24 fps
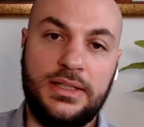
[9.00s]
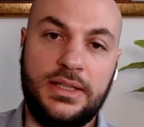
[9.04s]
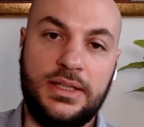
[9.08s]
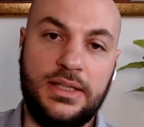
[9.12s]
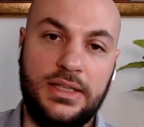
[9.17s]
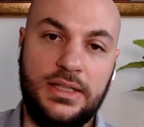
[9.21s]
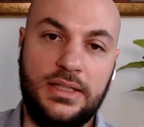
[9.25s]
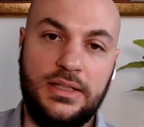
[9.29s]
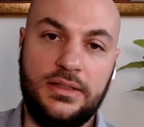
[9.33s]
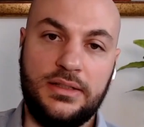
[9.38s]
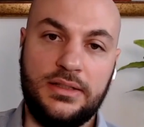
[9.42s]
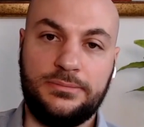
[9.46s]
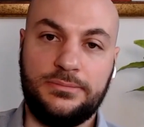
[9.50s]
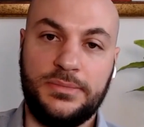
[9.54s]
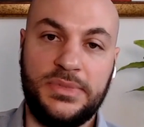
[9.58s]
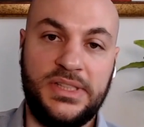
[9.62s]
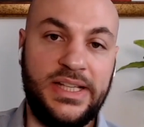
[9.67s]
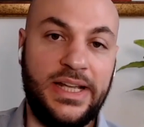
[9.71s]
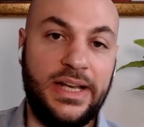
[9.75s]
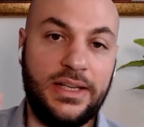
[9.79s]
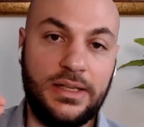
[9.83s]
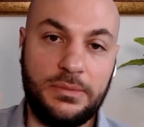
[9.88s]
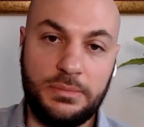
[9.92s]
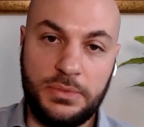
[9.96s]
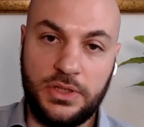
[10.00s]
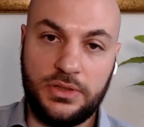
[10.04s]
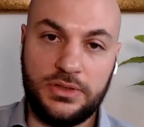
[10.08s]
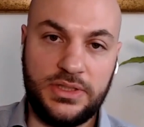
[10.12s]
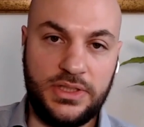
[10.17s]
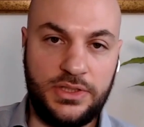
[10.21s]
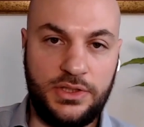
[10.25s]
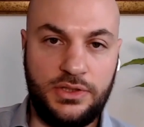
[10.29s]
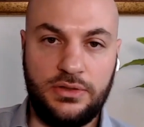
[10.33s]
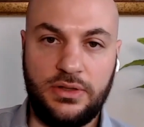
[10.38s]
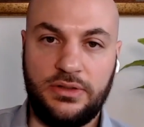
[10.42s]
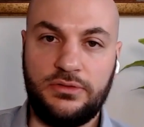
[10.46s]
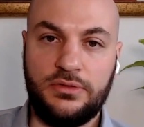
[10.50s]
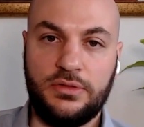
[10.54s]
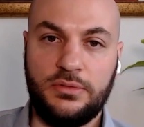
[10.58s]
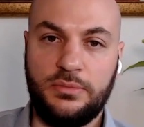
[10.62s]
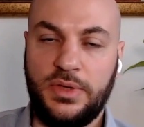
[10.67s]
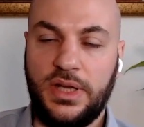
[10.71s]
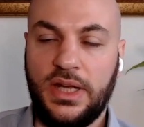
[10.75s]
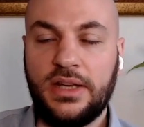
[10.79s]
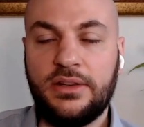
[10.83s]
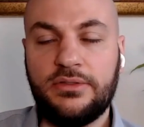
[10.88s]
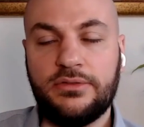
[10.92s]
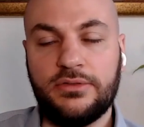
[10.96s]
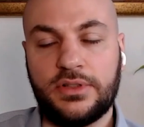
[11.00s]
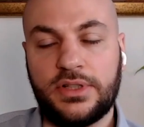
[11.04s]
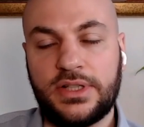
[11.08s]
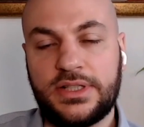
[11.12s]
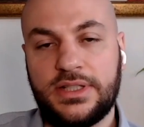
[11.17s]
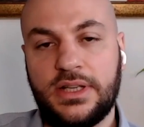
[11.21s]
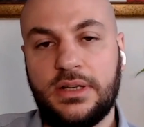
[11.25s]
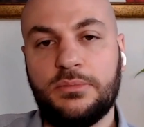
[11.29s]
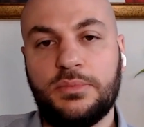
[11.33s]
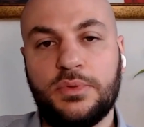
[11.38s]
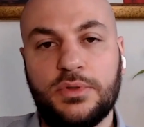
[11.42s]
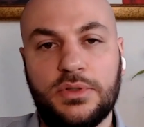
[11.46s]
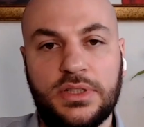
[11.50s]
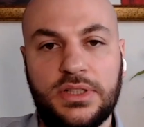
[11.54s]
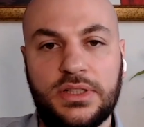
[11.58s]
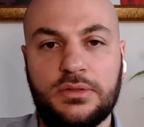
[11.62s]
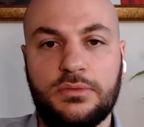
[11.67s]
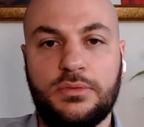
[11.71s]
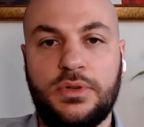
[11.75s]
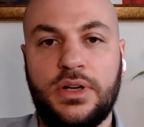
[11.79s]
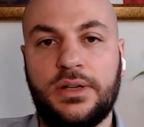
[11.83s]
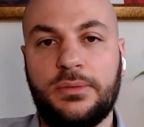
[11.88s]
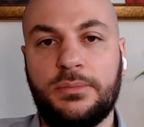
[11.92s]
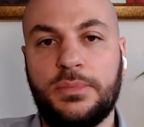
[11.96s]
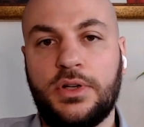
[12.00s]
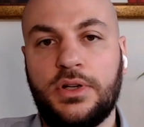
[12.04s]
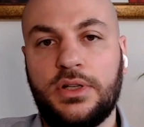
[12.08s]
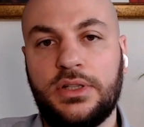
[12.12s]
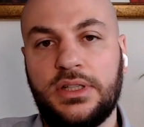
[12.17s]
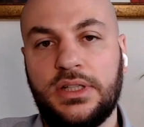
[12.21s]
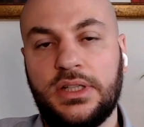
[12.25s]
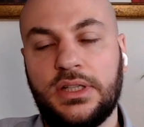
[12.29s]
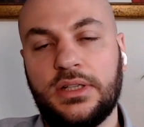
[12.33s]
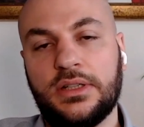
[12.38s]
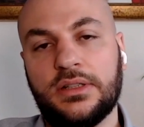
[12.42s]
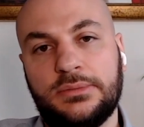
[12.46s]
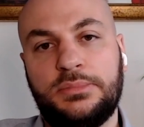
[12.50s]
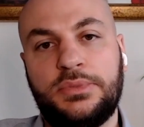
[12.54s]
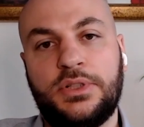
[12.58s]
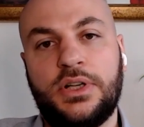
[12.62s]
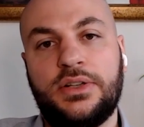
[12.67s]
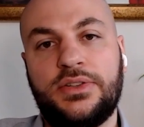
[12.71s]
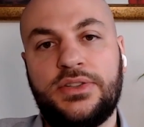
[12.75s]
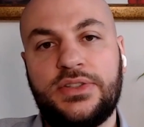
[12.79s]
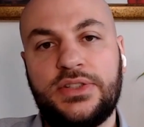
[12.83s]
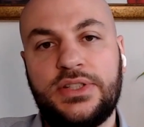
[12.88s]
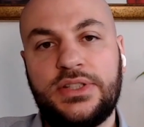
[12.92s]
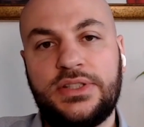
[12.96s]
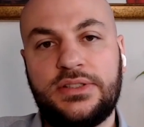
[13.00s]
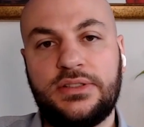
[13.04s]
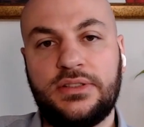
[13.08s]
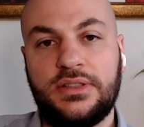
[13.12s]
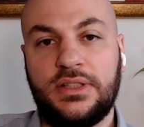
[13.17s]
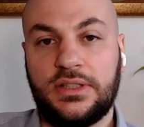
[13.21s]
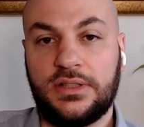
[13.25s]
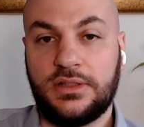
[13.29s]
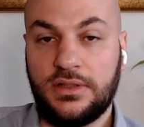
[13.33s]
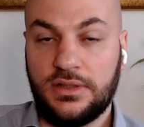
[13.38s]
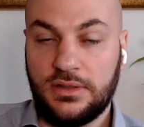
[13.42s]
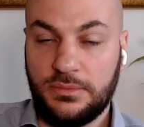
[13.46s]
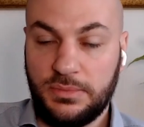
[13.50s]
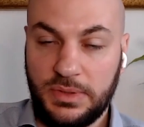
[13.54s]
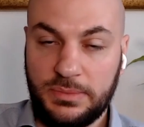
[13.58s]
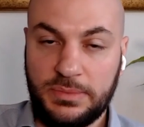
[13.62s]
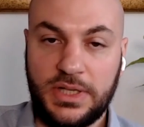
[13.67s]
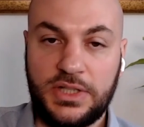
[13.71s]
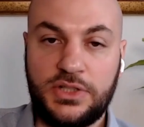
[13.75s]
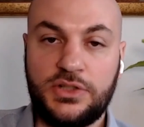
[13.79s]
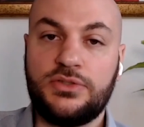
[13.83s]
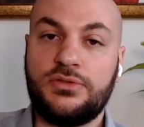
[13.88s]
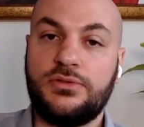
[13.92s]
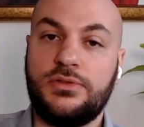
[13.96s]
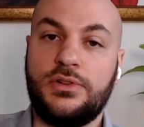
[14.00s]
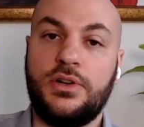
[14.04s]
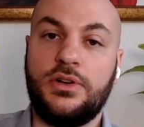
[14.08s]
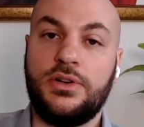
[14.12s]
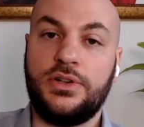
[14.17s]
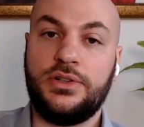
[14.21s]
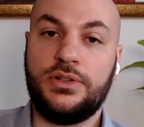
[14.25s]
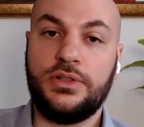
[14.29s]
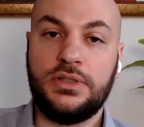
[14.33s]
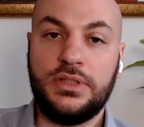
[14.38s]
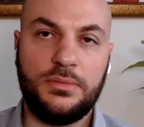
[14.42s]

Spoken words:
the metallic bond that you have to make, for example, in the wire bonding process, are going to be much stronger.